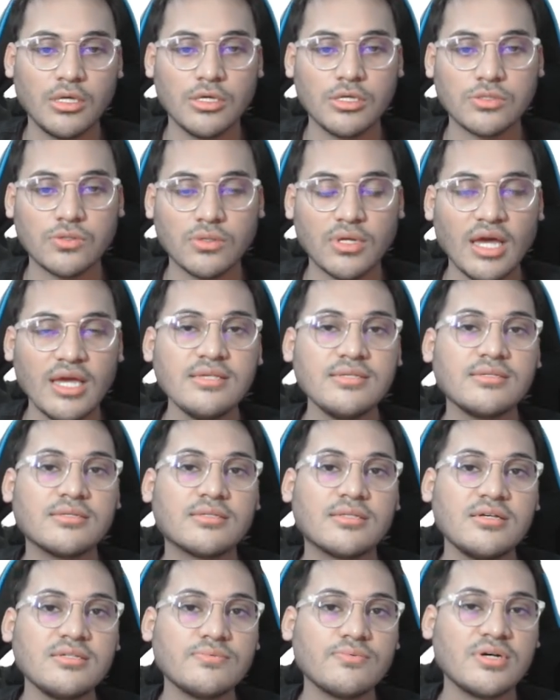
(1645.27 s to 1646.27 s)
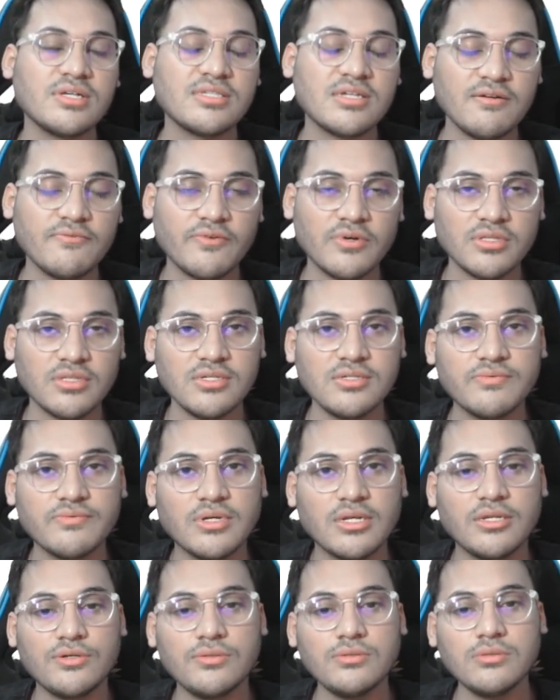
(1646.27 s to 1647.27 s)
So guys, this was it for this
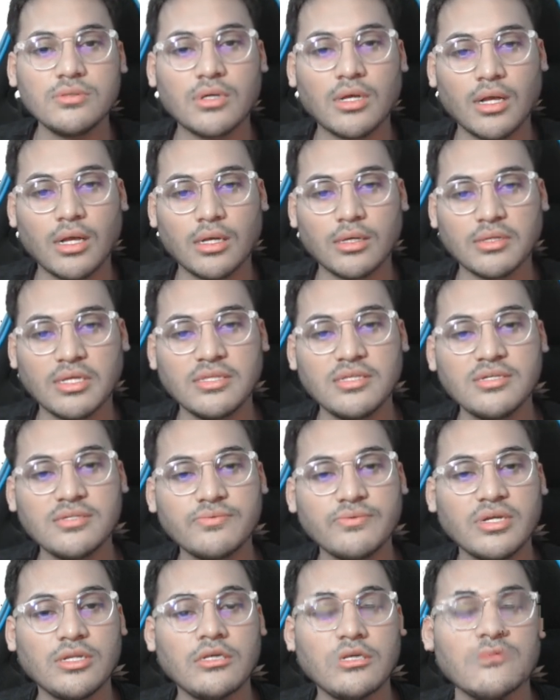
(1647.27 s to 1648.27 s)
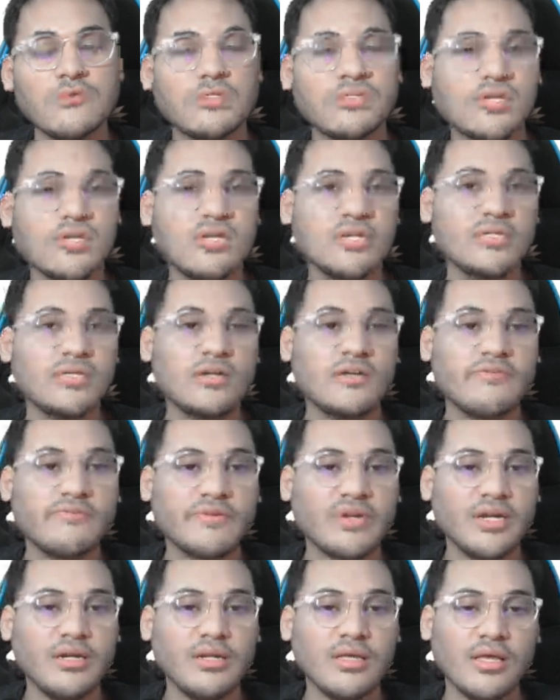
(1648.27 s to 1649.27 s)
video. In this video, we studied the
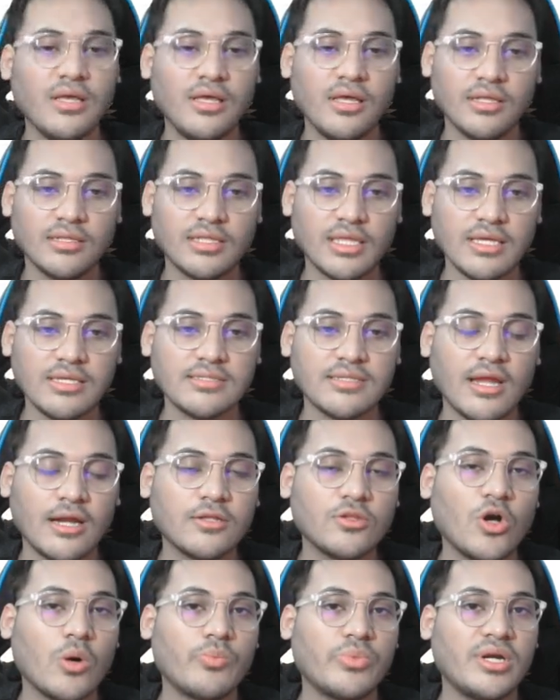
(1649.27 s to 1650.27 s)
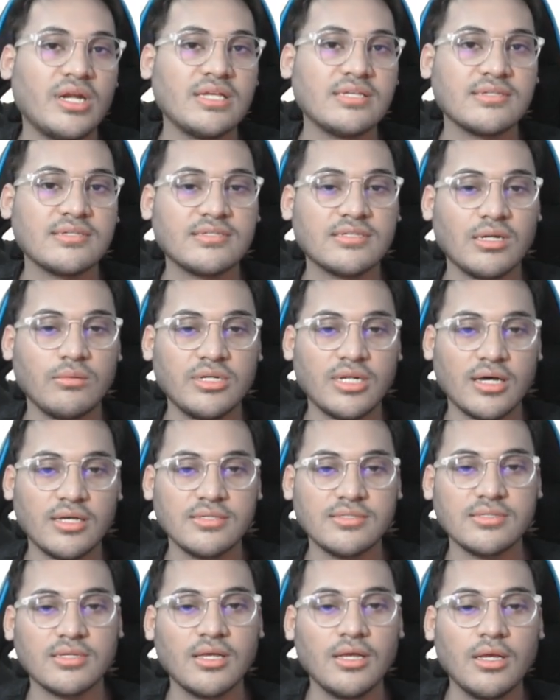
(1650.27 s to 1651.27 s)
different things that the operating system
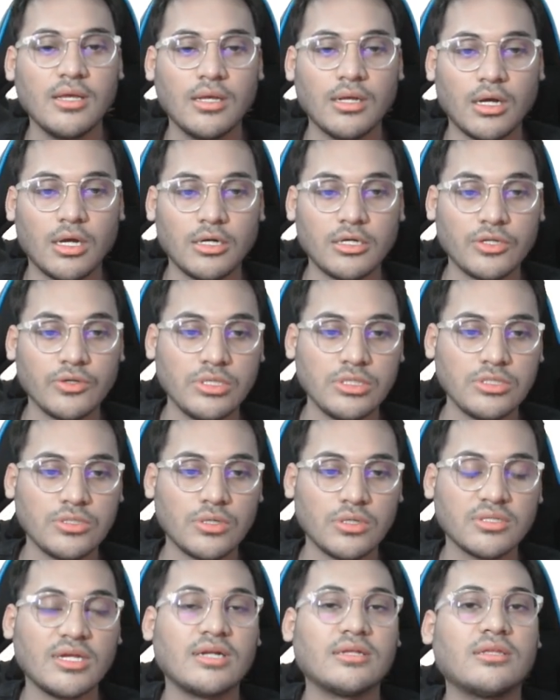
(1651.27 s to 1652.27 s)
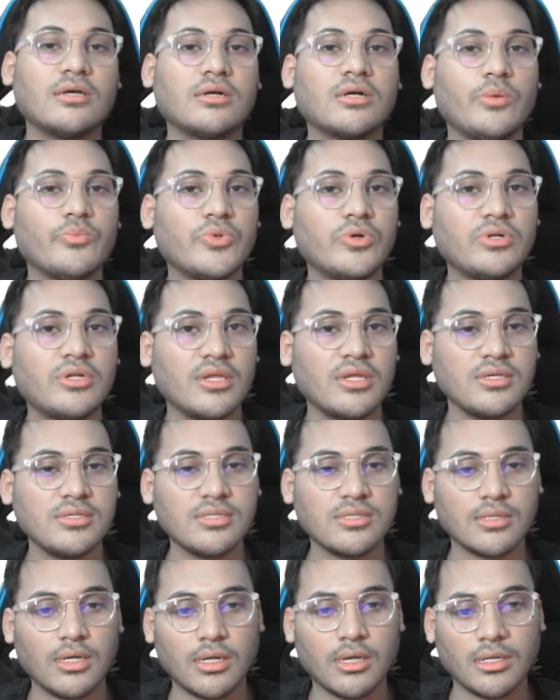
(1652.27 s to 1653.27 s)
does to ensure that the computer
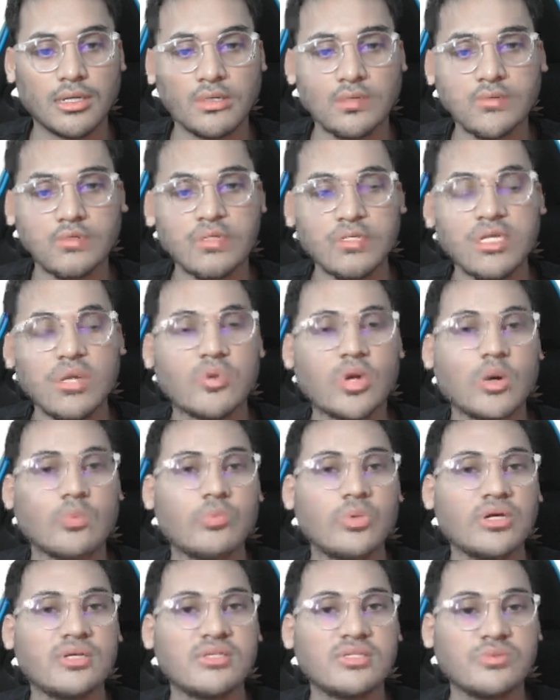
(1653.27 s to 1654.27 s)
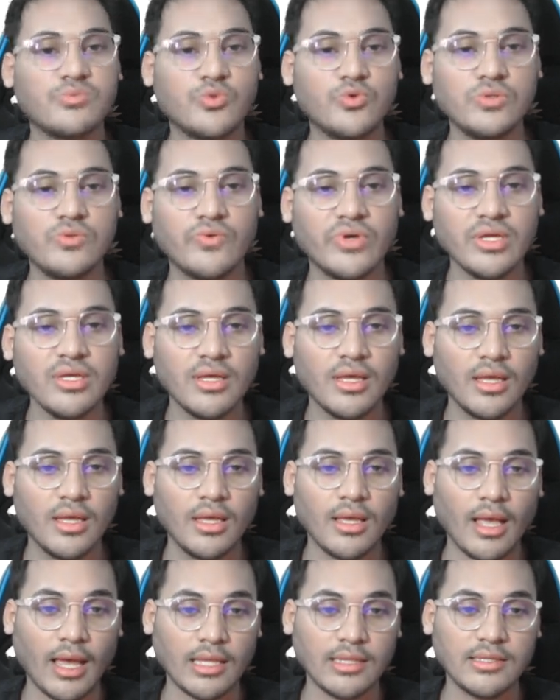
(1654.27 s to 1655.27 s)
is used in a proper and smooth way.
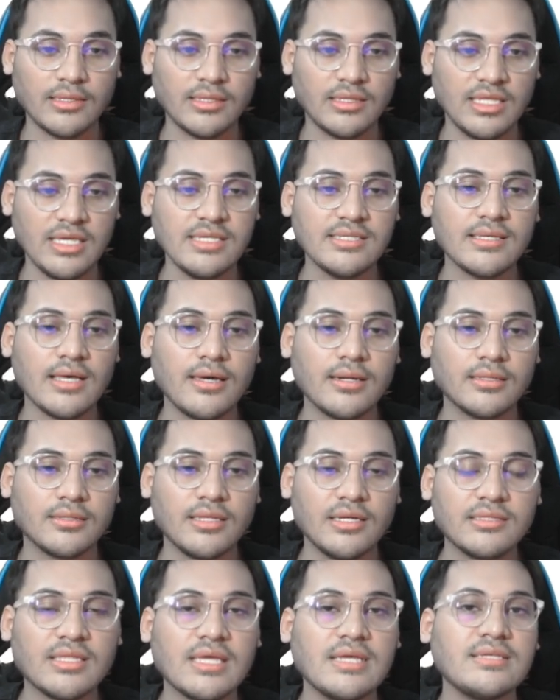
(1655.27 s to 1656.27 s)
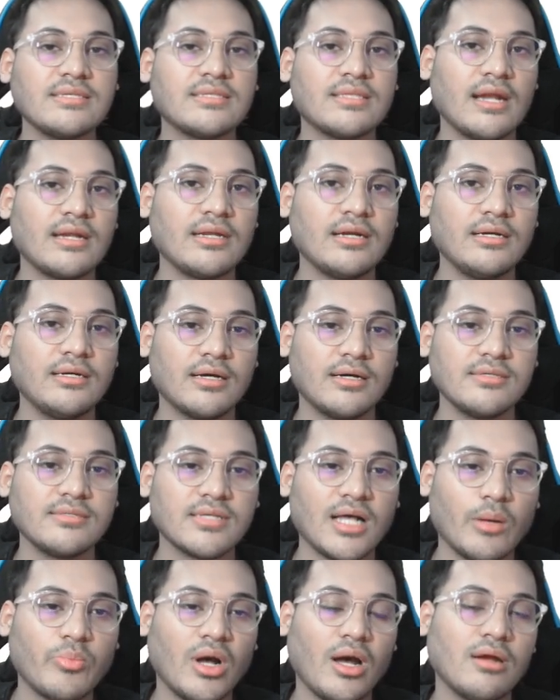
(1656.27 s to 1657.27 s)
And these are the things that it does
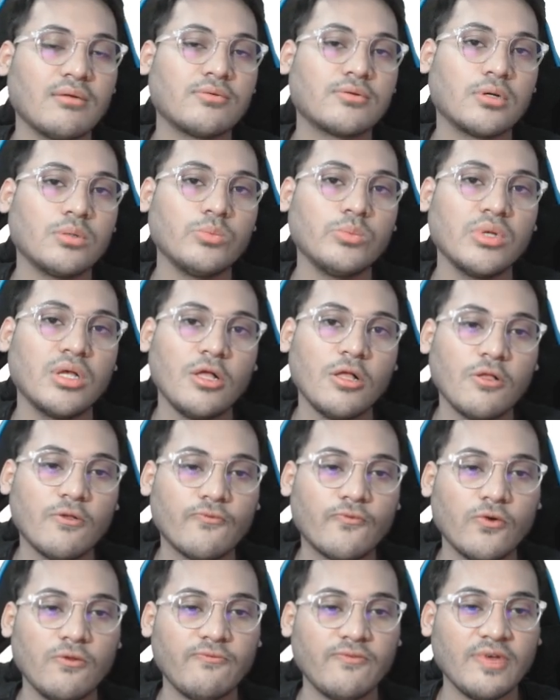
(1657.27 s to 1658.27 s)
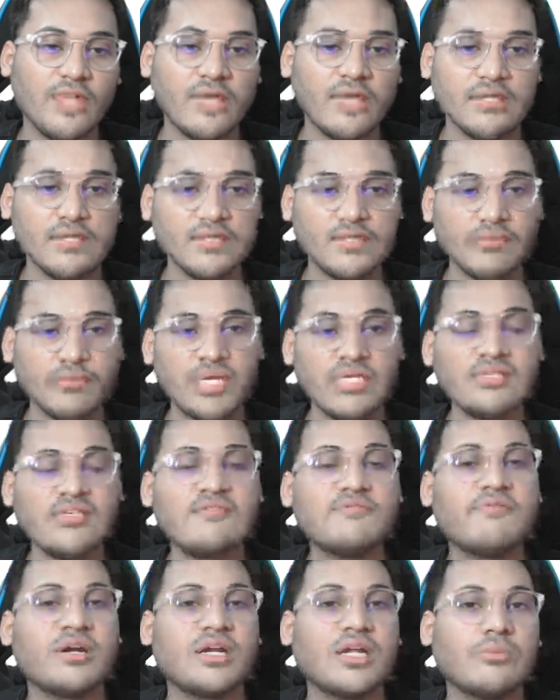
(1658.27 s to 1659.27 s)
apart from fulfilling its
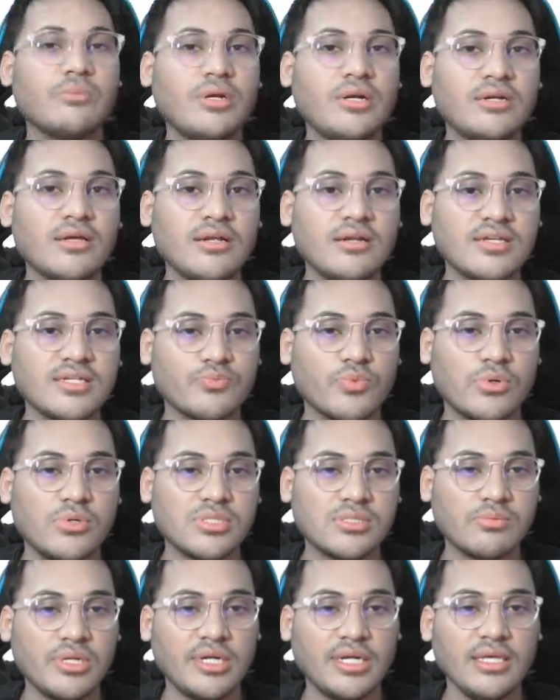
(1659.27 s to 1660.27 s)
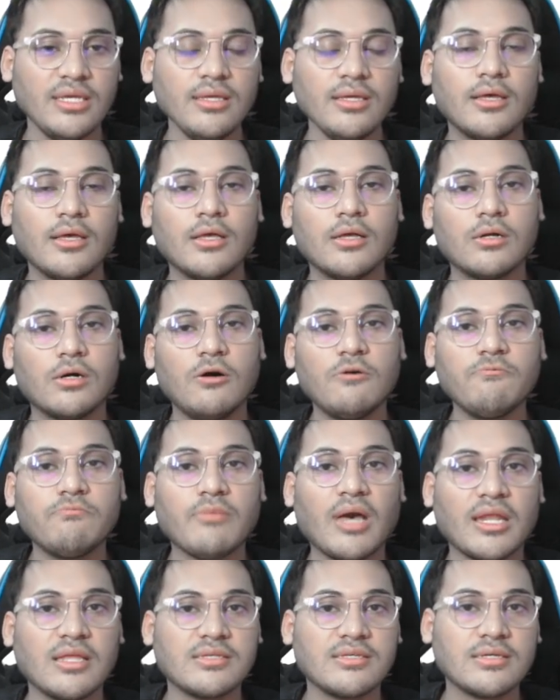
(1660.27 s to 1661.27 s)
basic fundamental responsibility of
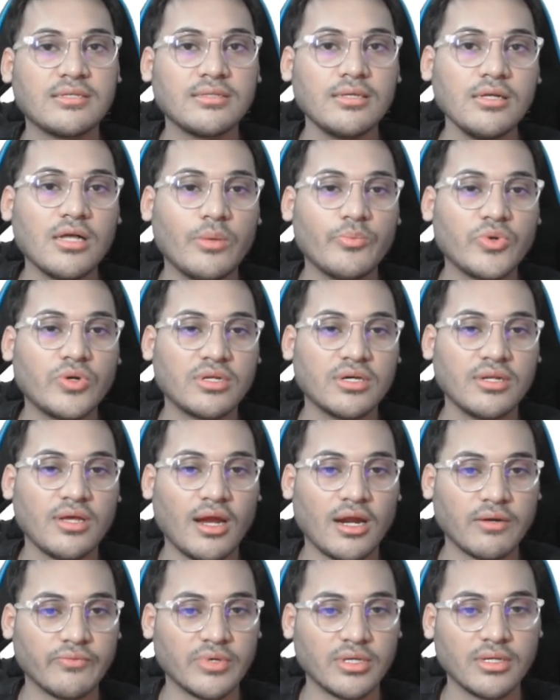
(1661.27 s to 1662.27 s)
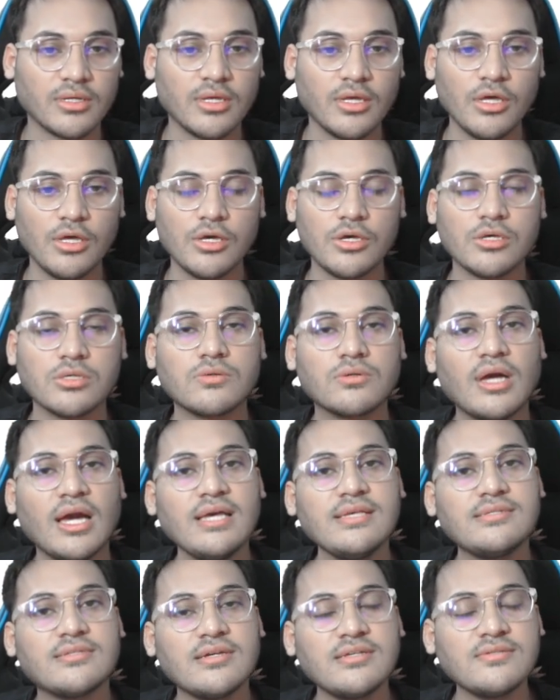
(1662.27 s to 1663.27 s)
managing the computer hardware. So
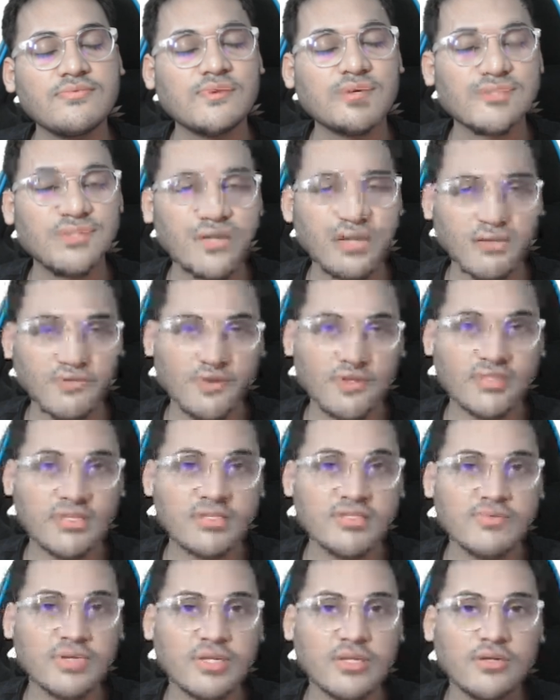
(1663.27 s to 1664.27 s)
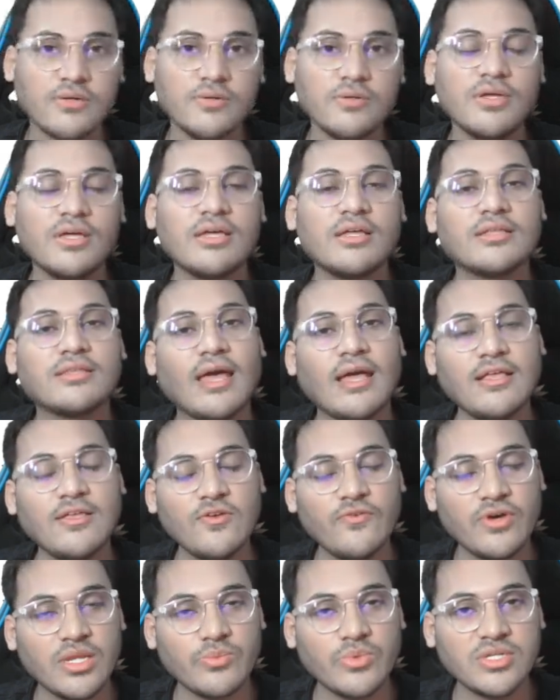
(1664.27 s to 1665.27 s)
guys, this was it for this video. Thank
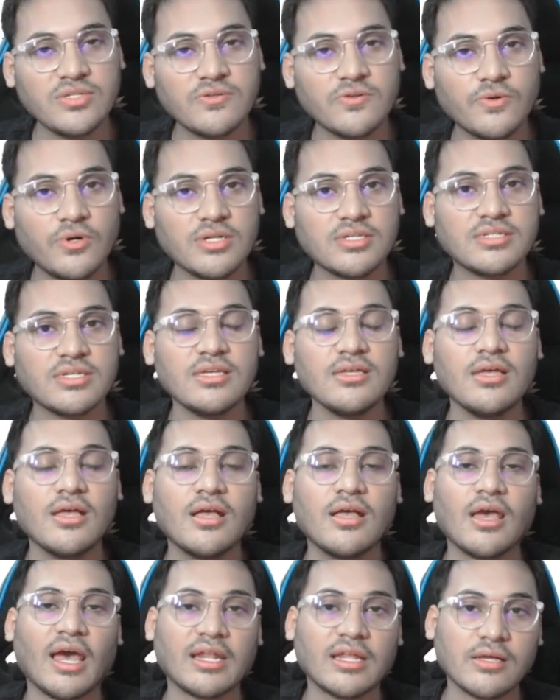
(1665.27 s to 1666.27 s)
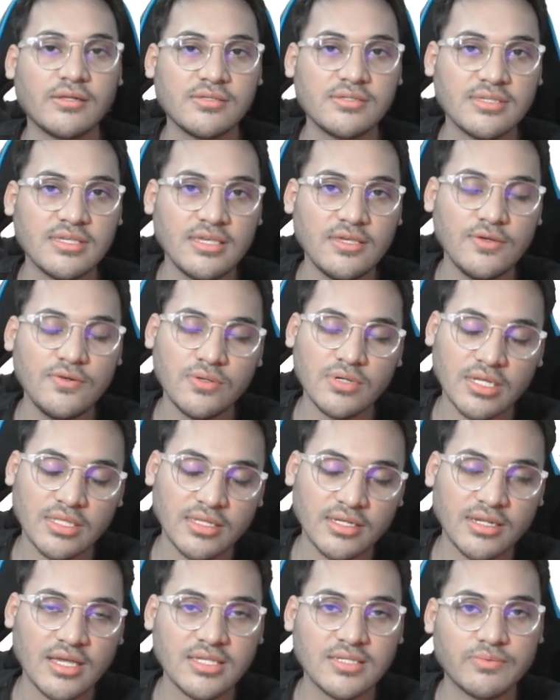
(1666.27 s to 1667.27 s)
you very much for watching, and I will see you in
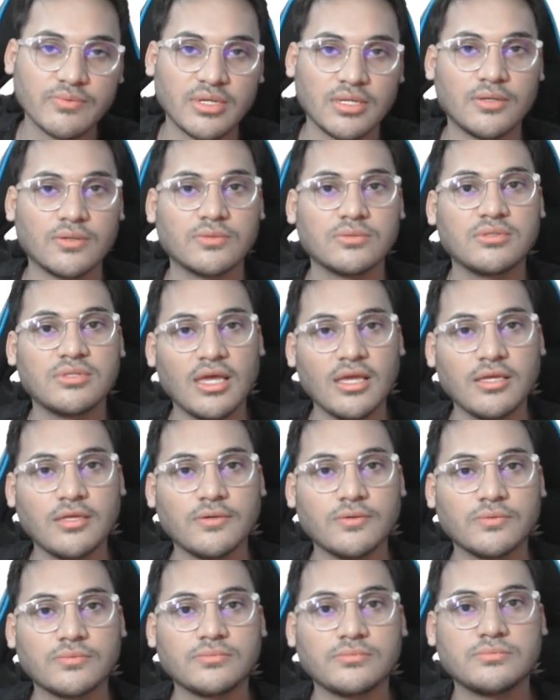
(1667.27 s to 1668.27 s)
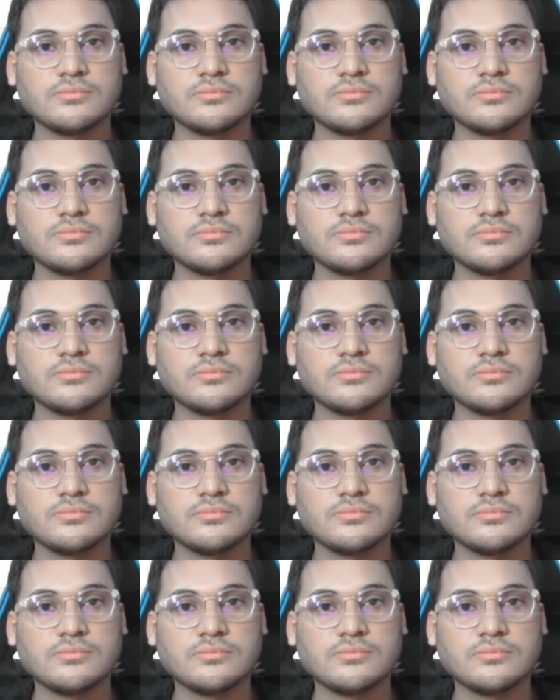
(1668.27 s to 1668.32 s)
the next video. Thank you.